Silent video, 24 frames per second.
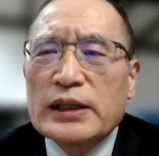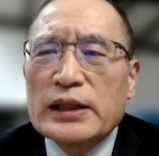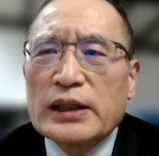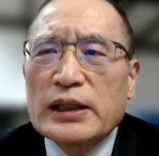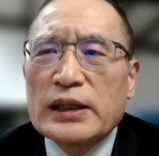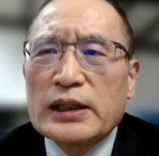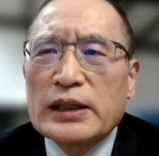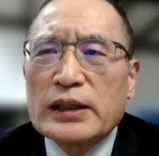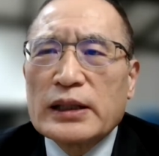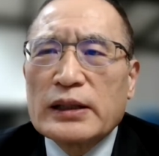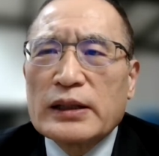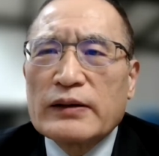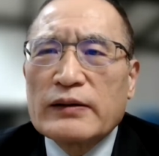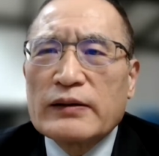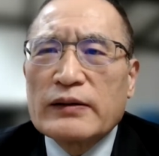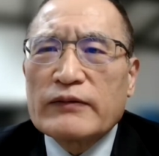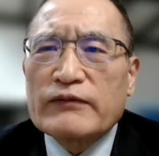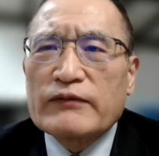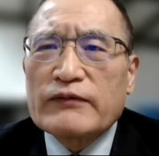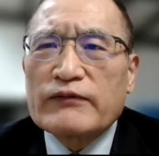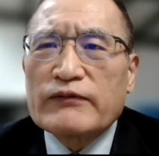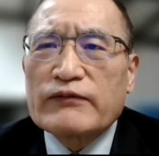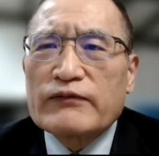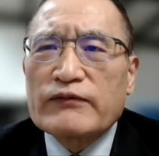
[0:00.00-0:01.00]
Uh,
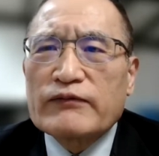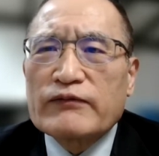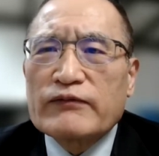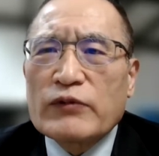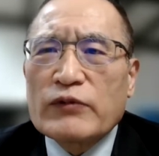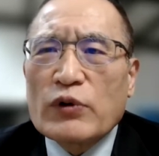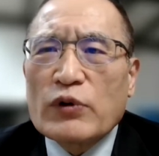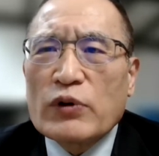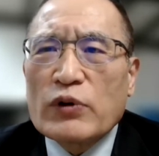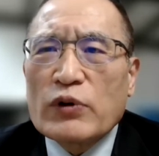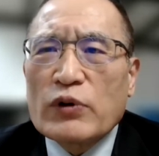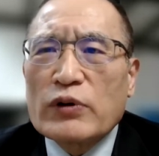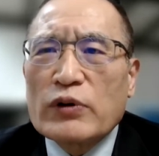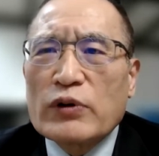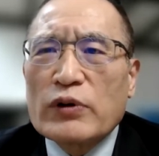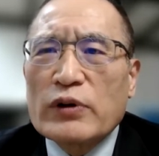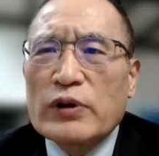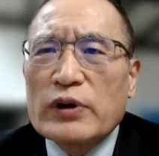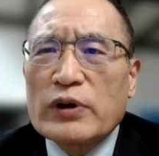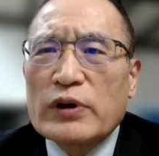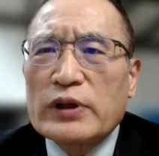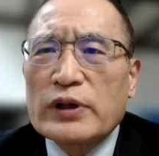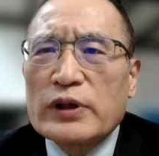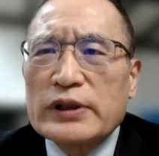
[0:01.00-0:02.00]

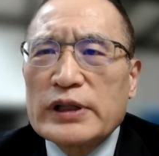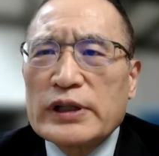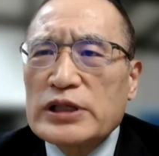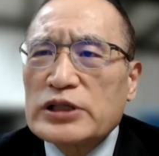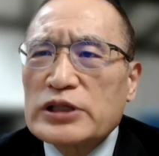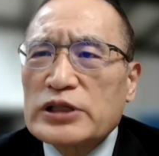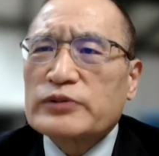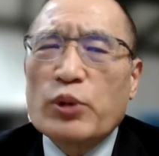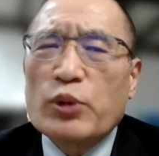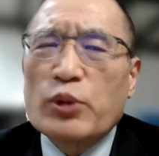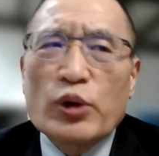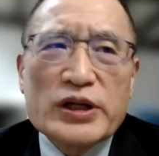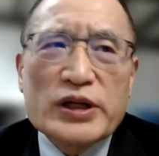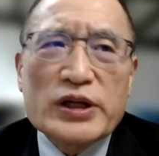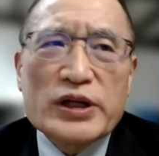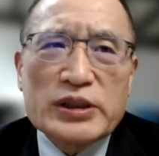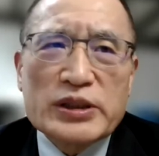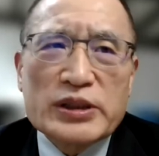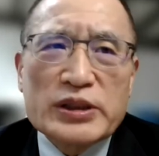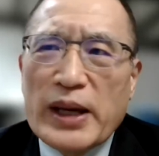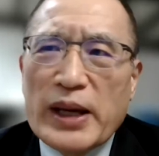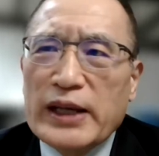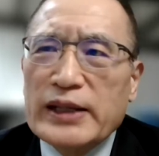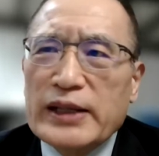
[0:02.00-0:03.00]
for his policy
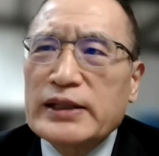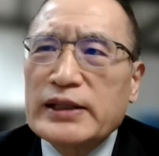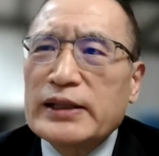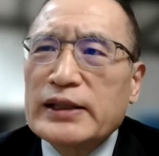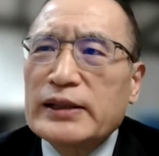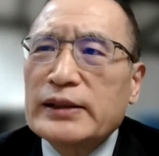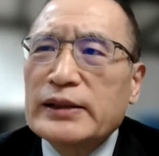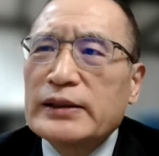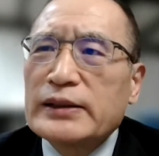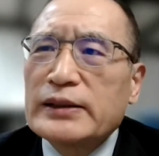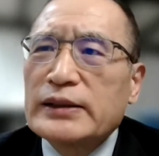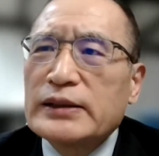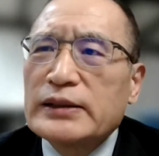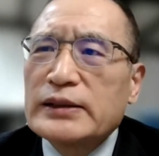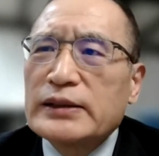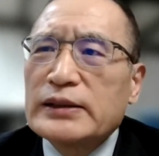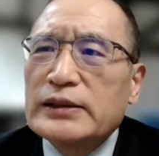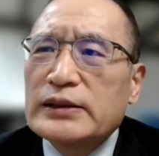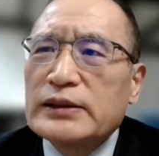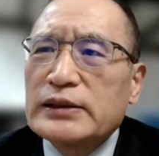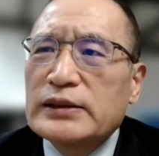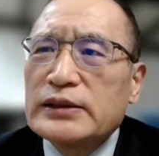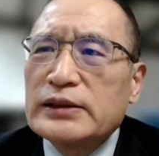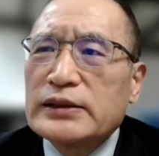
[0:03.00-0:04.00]
making,
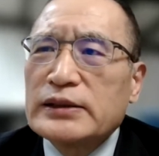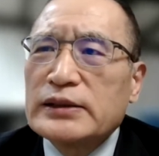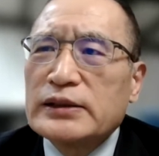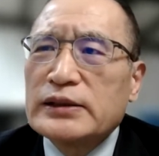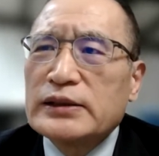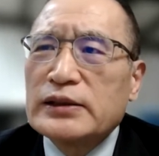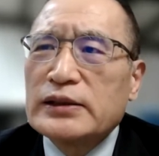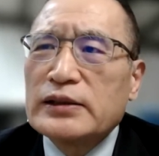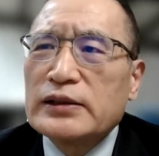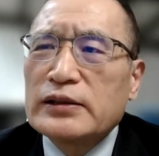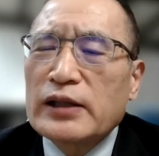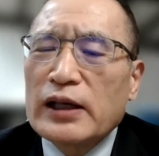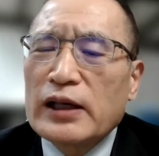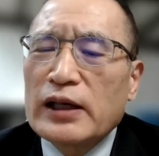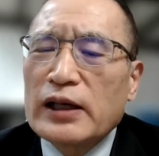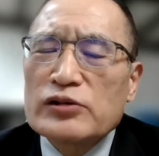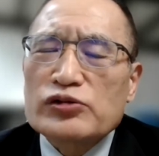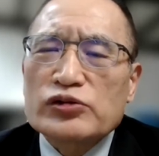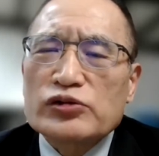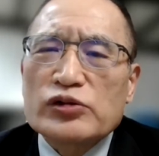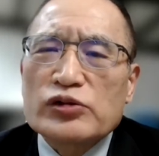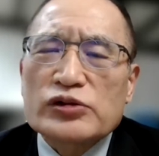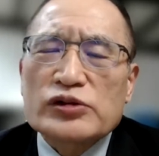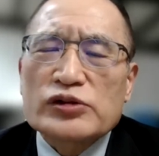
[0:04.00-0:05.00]
he intends
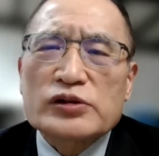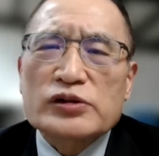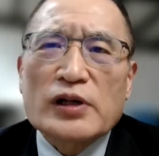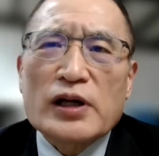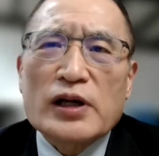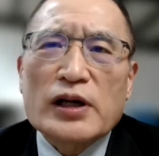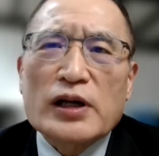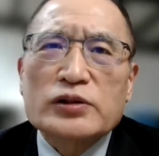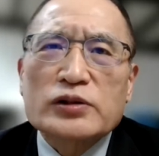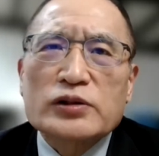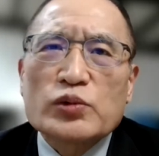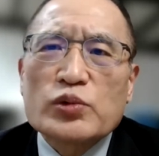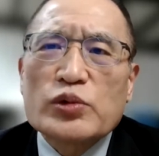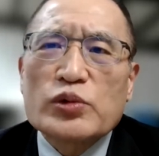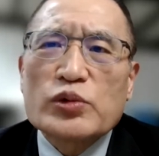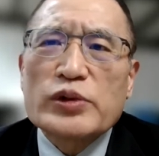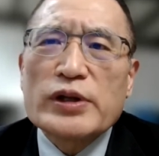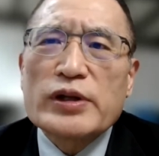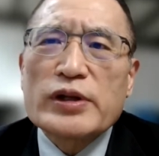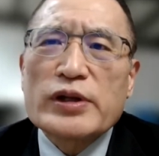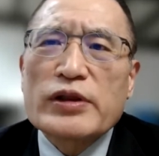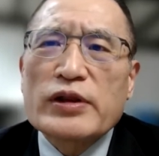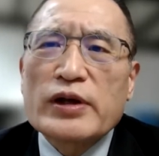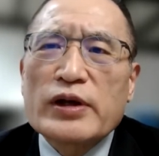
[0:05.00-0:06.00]
to start
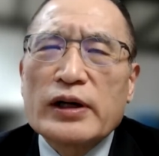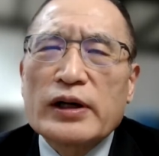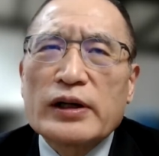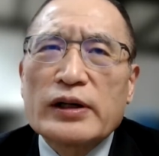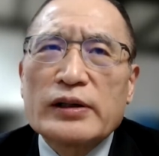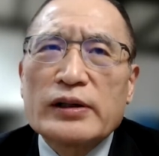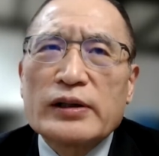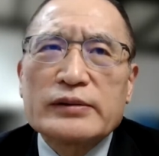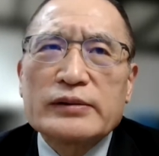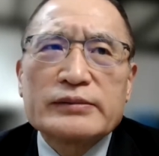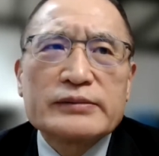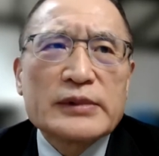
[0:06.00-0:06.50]
with uh,